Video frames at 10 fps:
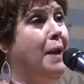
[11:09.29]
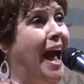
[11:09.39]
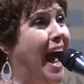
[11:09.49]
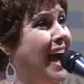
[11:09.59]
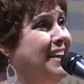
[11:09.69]

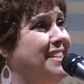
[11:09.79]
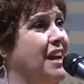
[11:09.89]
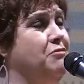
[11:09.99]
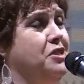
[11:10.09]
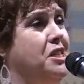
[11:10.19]
packed
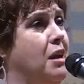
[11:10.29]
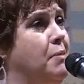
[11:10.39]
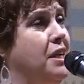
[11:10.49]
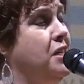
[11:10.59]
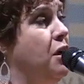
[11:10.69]
every time
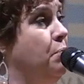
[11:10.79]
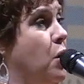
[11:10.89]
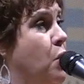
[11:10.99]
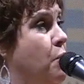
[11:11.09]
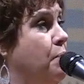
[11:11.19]
I'd come
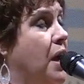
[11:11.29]
home.